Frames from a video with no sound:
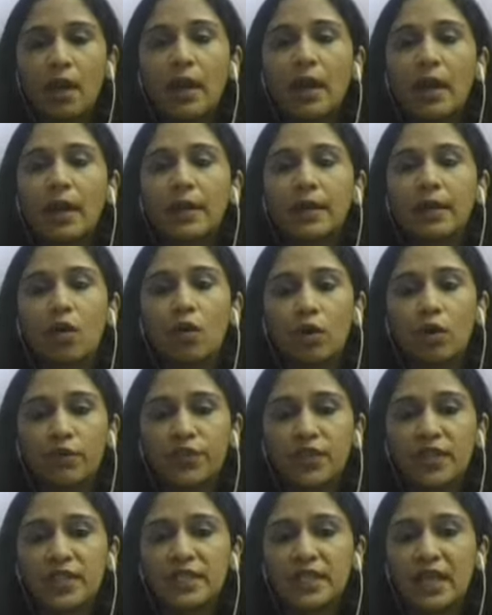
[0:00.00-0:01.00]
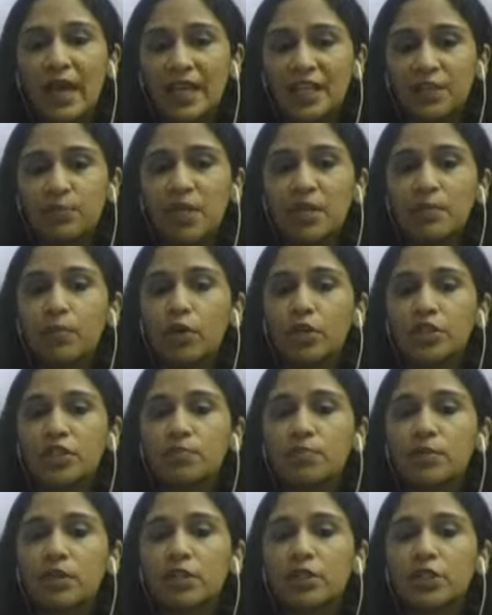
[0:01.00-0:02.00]
And all of this has been
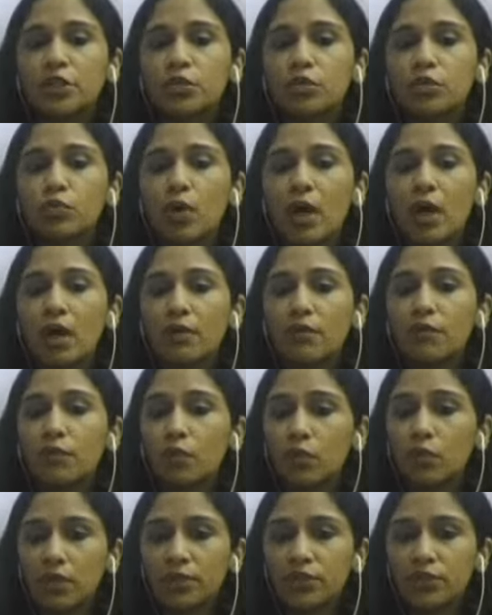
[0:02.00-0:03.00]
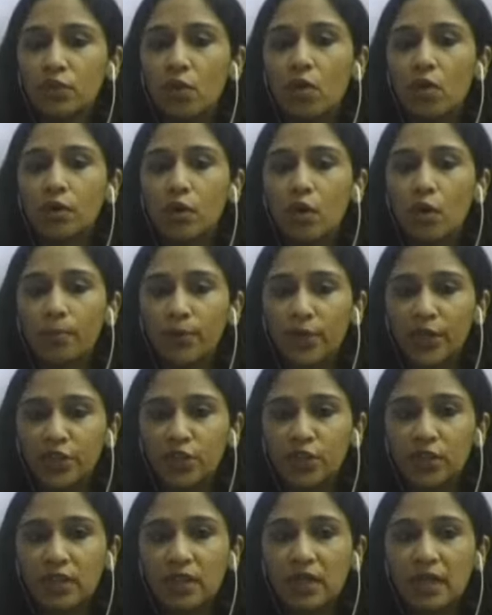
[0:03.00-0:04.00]
possible due to our focus on
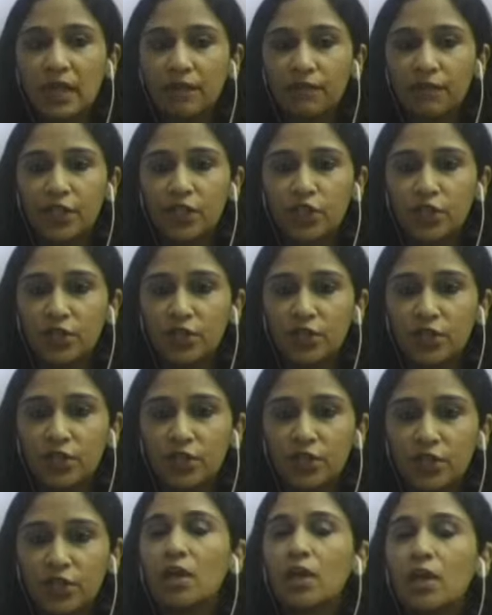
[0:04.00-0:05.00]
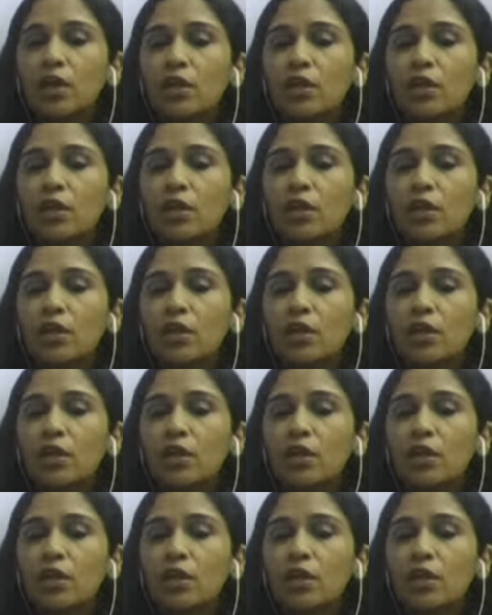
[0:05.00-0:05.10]
operational efficiencies,